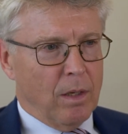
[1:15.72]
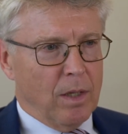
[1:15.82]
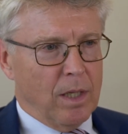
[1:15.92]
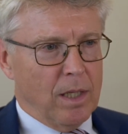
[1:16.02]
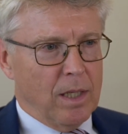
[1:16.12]

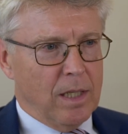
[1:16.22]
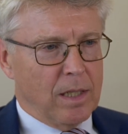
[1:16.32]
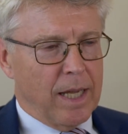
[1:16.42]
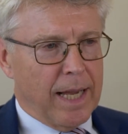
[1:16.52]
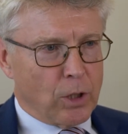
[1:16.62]
The
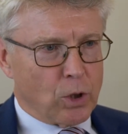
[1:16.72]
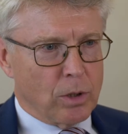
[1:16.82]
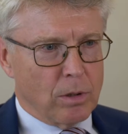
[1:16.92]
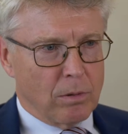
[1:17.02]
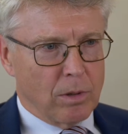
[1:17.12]

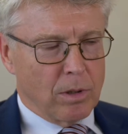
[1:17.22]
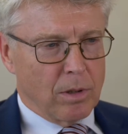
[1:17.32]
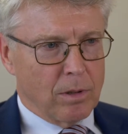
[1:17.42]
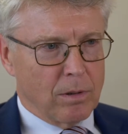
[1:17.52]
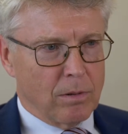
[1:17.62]
interaction
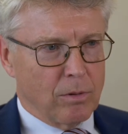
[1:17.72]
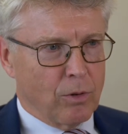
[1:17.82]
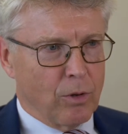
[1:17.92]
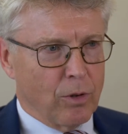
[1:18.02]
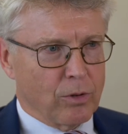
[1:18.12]

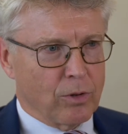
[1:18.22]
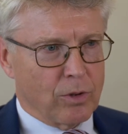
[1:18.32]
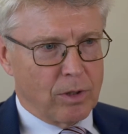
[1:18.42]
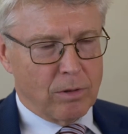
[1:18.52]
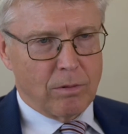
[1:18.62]

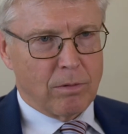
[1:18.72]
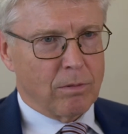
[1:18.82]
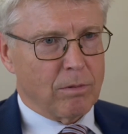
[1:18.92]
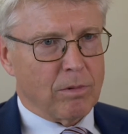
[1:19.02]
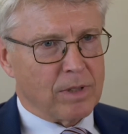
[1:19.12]
occurs in
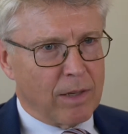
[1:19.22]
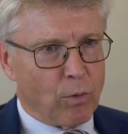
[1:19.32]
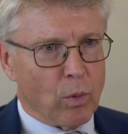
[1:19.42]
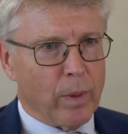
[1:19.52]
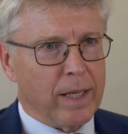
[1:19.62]

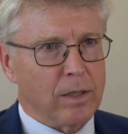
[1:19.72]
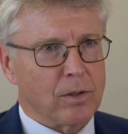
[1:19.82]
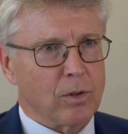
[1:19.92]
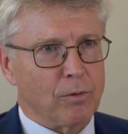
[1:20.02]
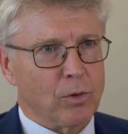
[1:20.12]
several
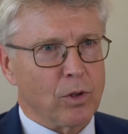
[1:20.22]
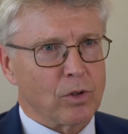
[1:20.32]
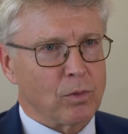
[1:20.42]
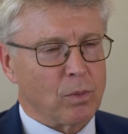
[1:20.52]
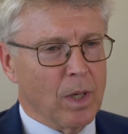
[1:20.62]
ways, of
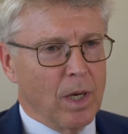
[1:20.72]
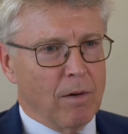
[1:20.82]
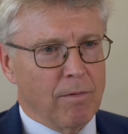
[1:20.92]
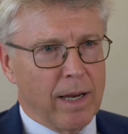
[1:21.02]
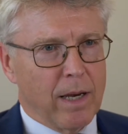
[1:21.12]
course,
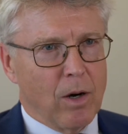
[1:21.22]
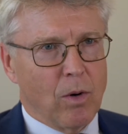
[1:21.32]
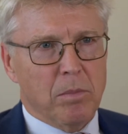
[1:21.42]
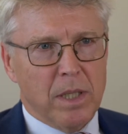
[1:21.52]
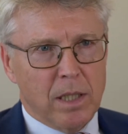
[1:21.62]
via
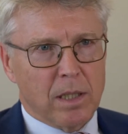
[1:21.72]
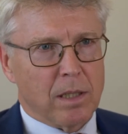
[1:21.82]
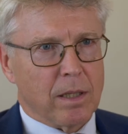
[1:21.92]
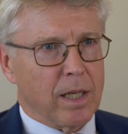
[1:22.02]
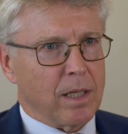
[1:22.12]
our
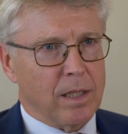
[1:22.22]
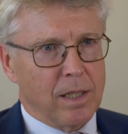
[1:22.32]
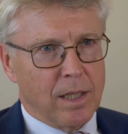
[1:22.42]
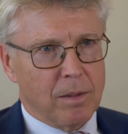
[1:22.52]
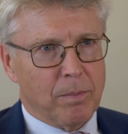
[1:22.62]
media like
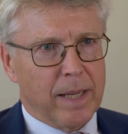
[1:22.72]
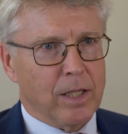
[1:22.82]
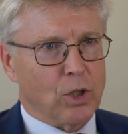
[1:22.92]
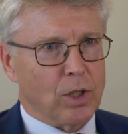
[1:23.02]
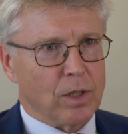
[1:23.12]
EAN
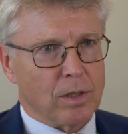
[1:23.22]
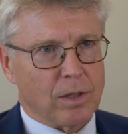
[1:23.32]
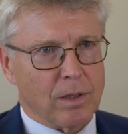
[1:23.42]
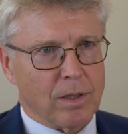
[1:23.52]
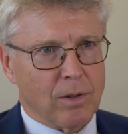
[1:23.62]

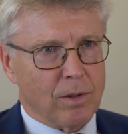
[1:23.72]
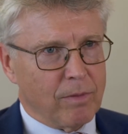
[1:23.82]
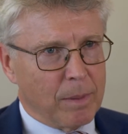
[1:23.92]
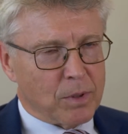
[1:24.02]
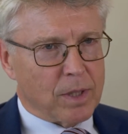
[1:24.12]
pages and our
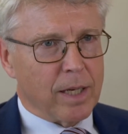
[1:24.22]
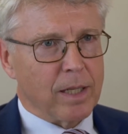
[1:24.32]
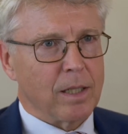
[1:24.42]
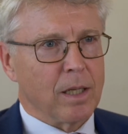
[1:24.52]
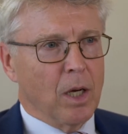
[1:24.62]

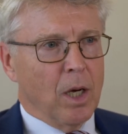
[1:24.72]
website,